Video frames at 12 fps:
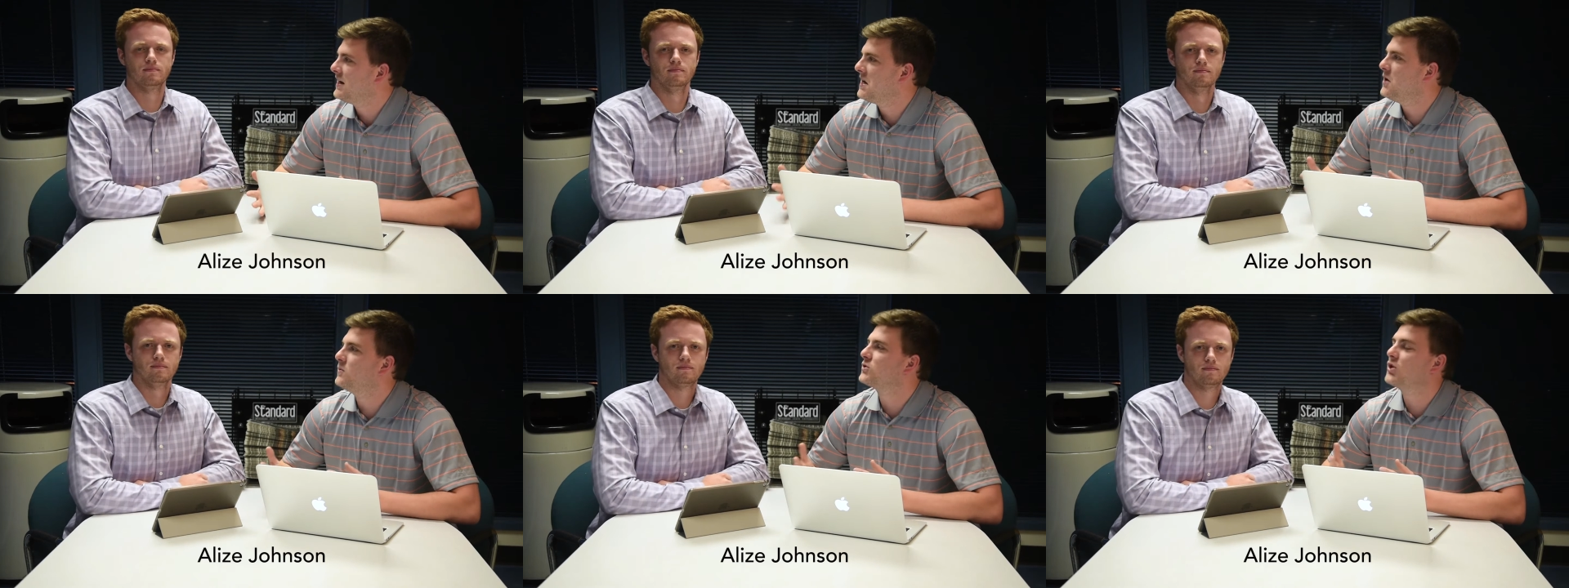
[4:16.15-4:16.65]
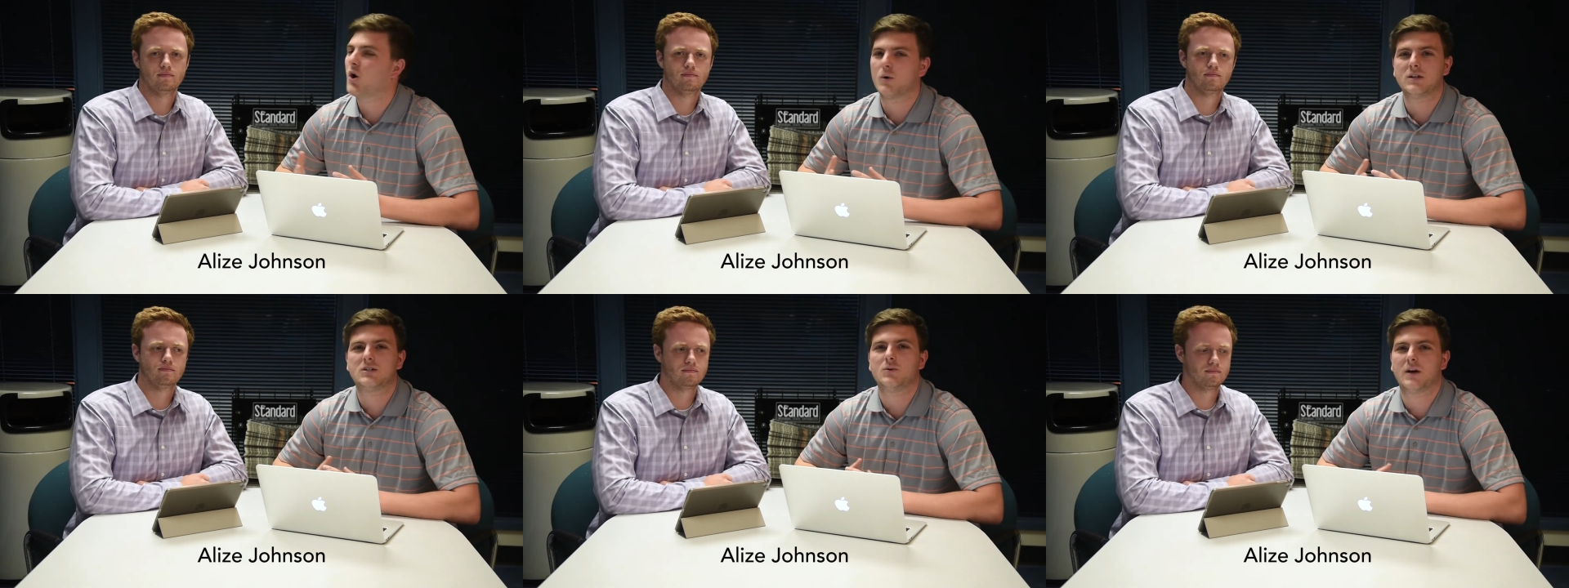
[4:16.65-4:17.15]
Speaker 1: he was
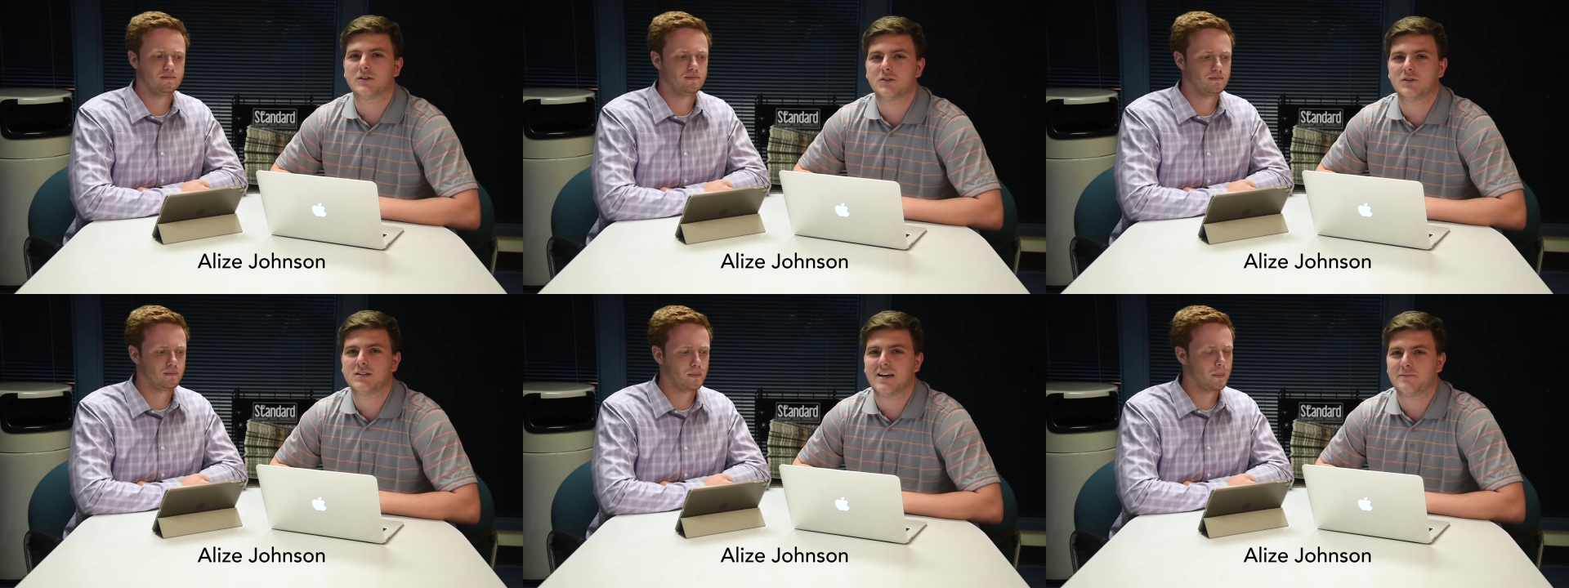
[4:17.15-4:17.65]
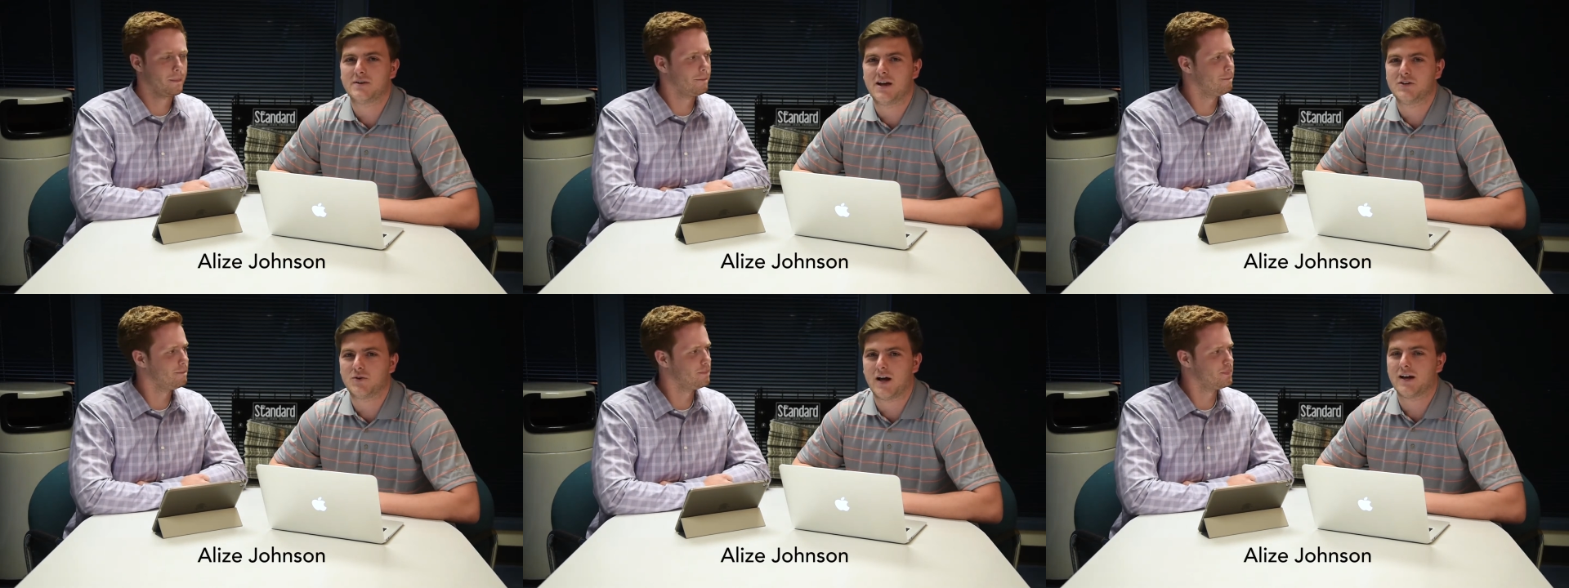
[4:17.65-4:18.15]
going to enter the
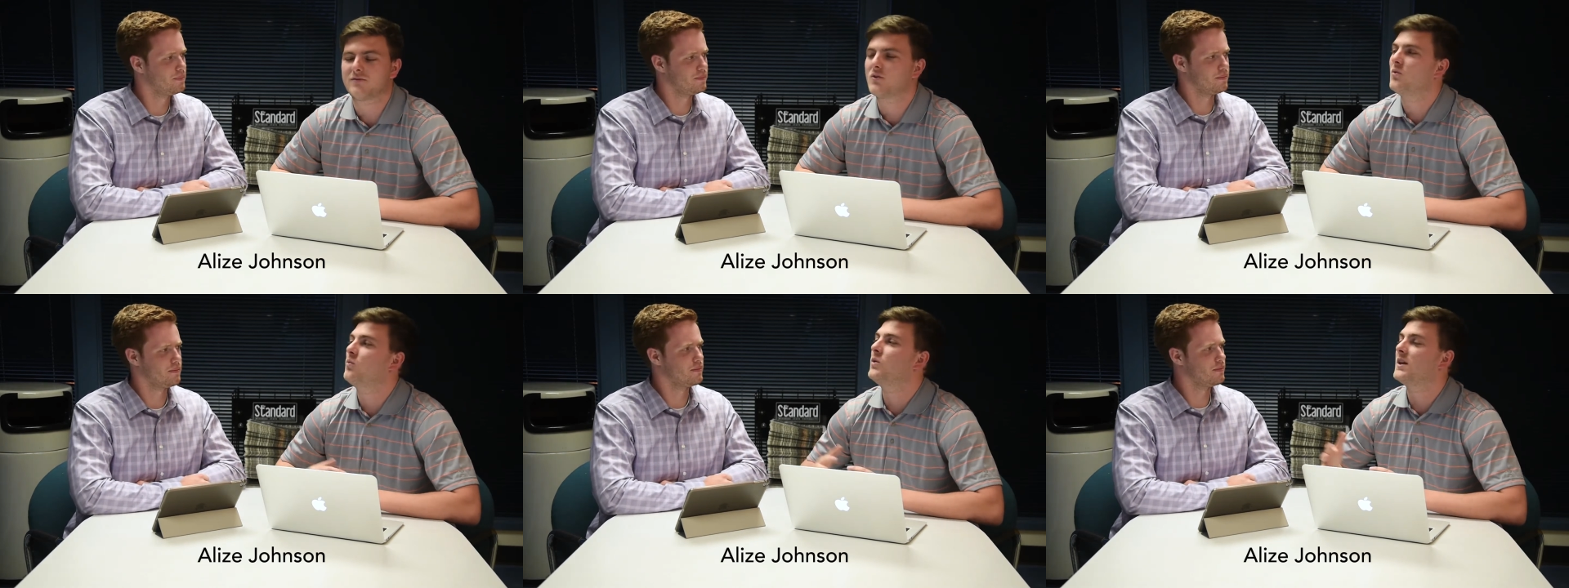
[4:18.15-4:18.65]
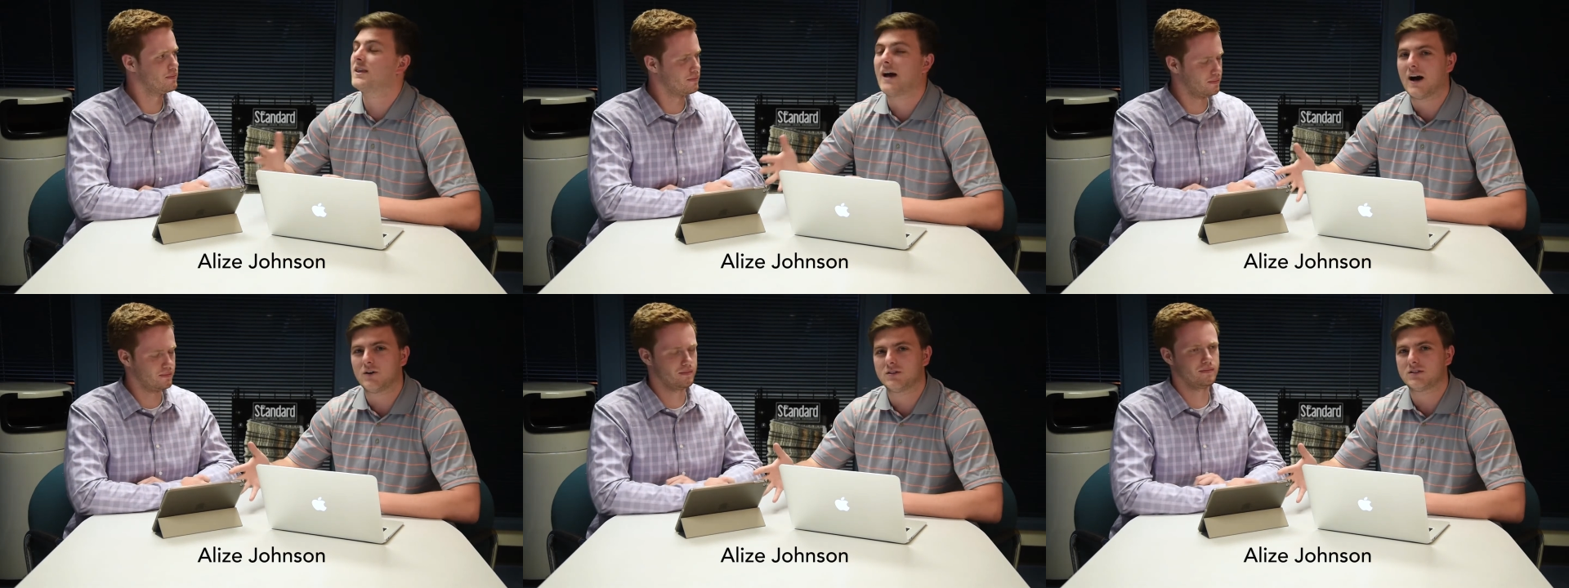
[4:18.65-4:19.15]
NBA draft
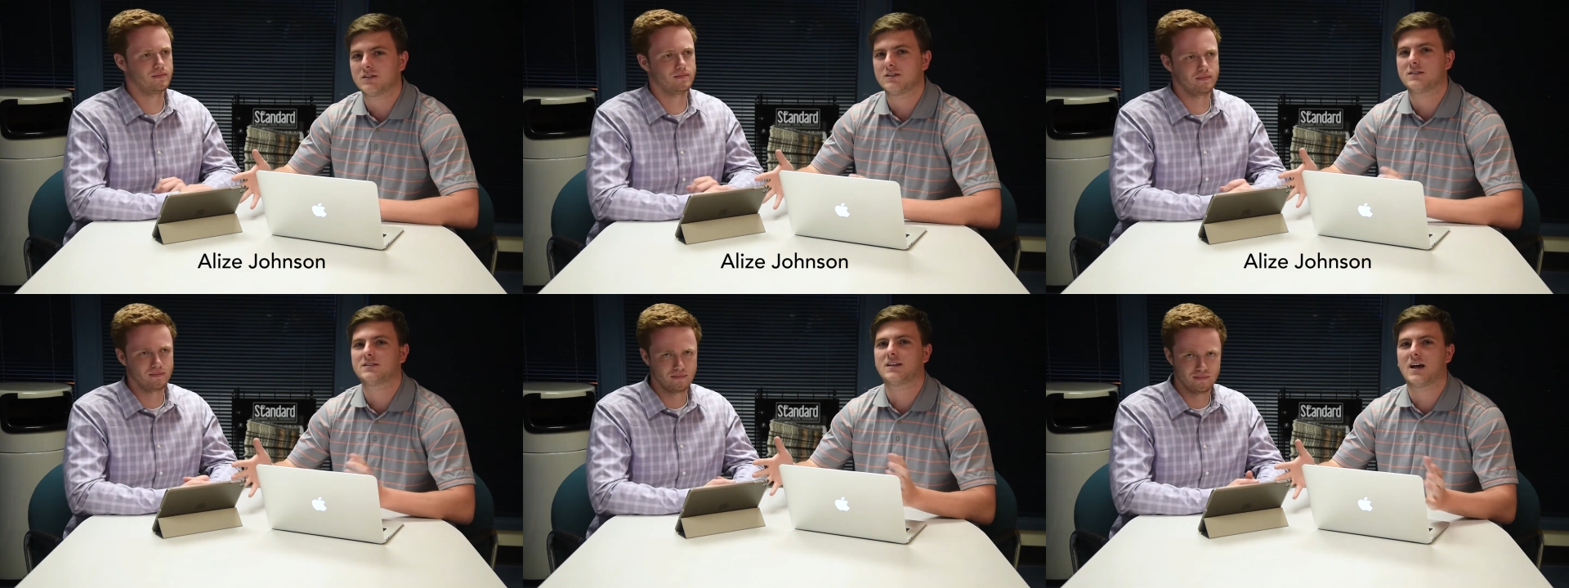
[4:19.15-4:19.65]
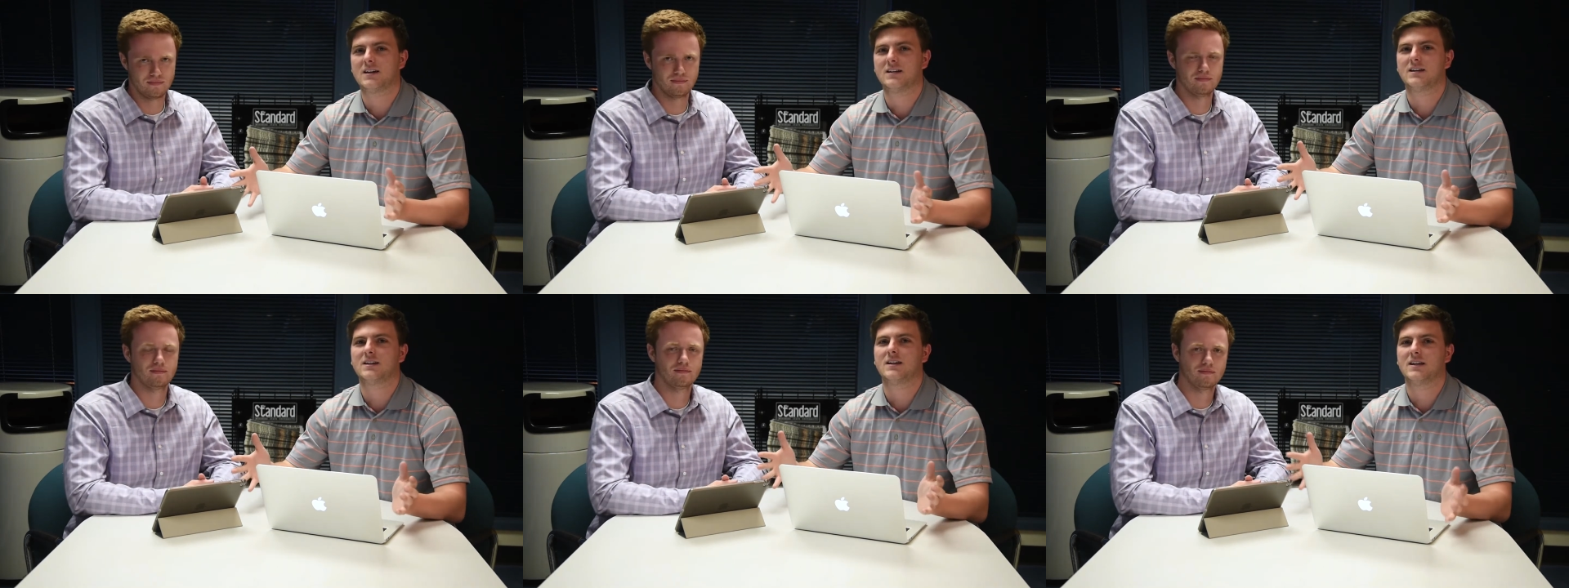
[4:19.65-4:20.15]
without
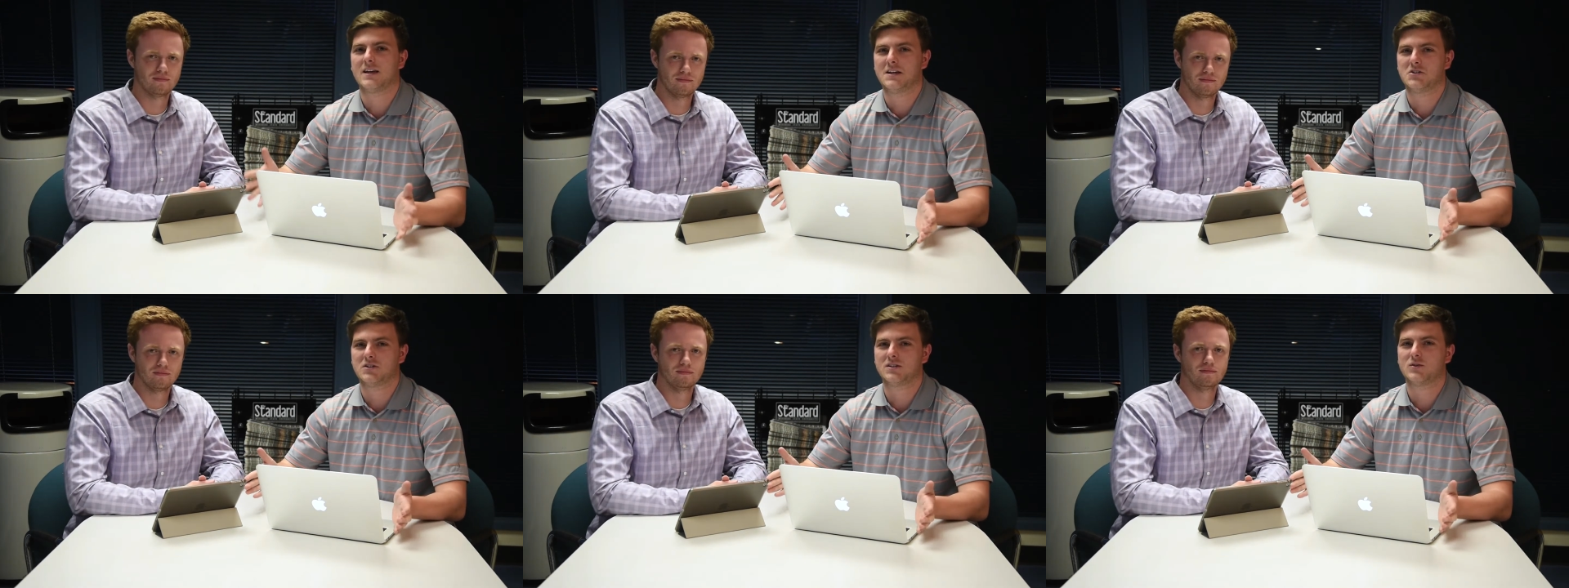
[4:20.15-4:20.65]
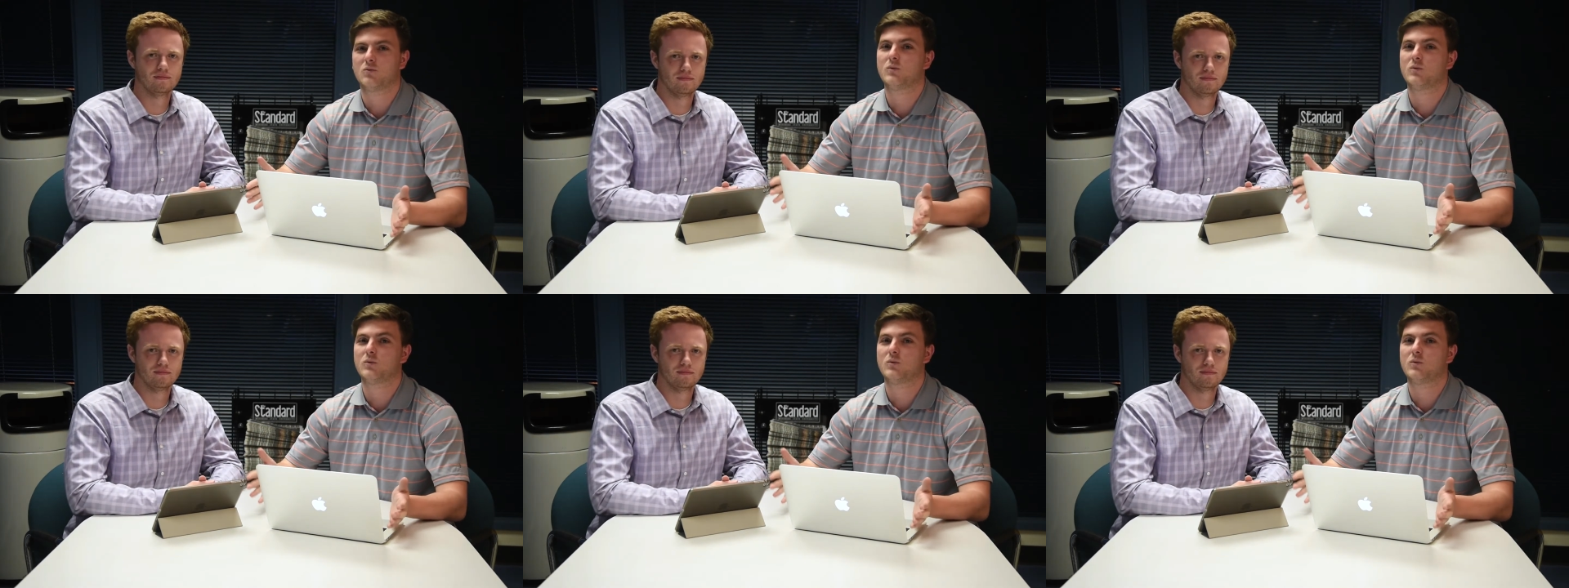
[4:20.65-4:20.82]
signing an agent,